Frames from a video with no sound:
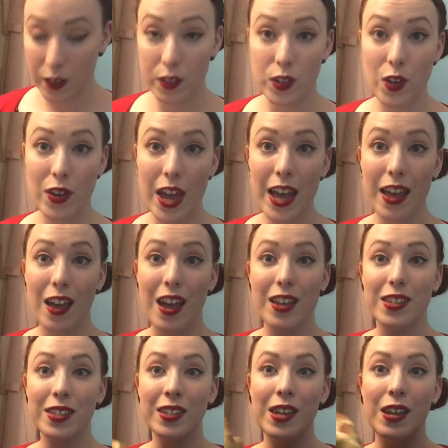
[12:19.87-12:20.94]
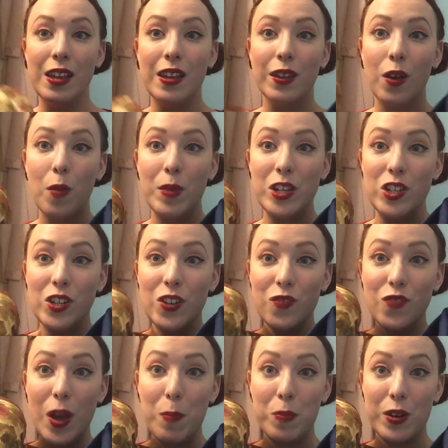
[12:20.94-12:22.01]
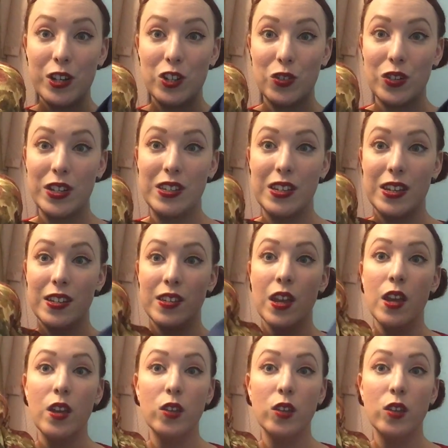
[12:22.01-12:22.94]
So yeah guys, got my two fabric choices.